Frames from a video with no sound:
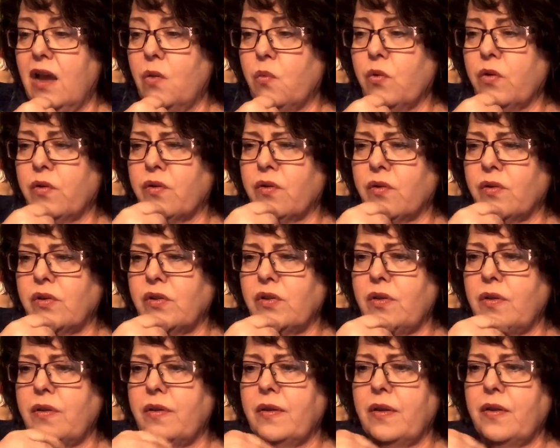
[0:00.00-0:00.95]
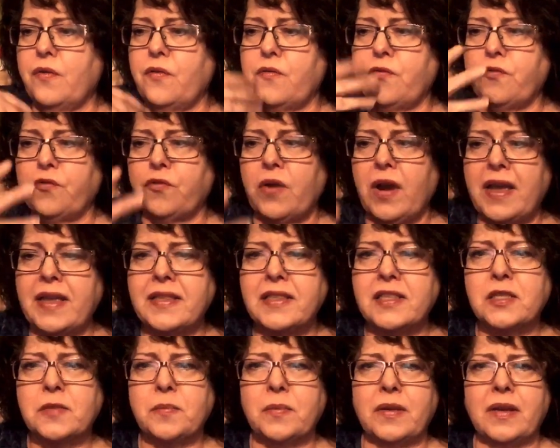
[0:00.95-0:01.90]
we're
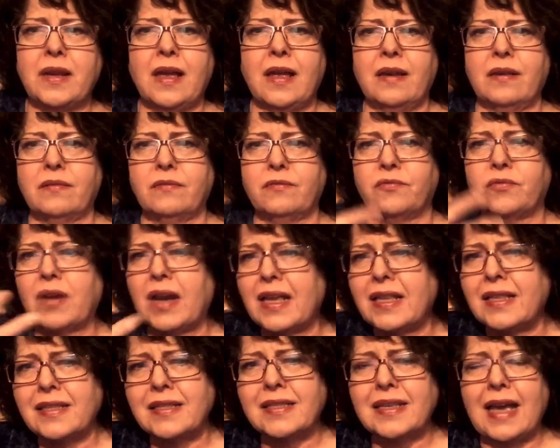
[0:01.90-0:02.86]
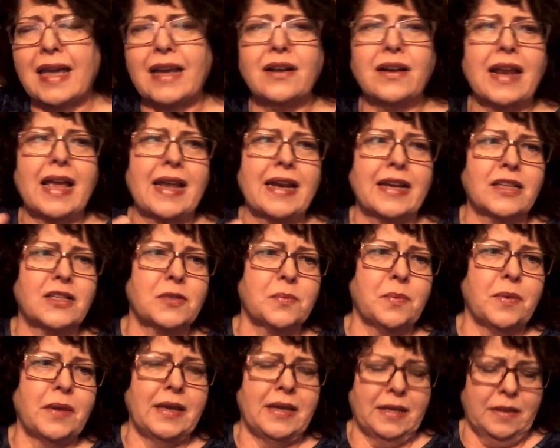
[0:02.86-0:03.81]
friends, but not friends. I don't know how to
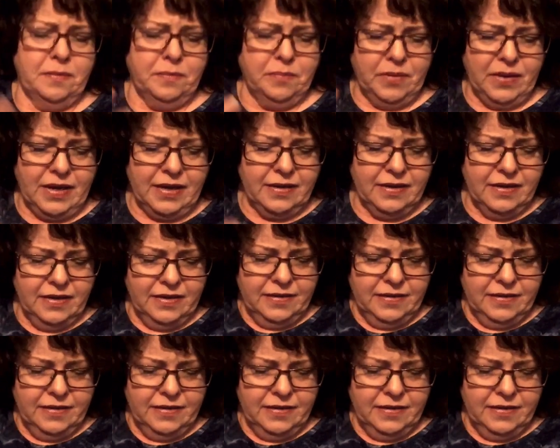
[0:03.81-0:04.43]
explain it, but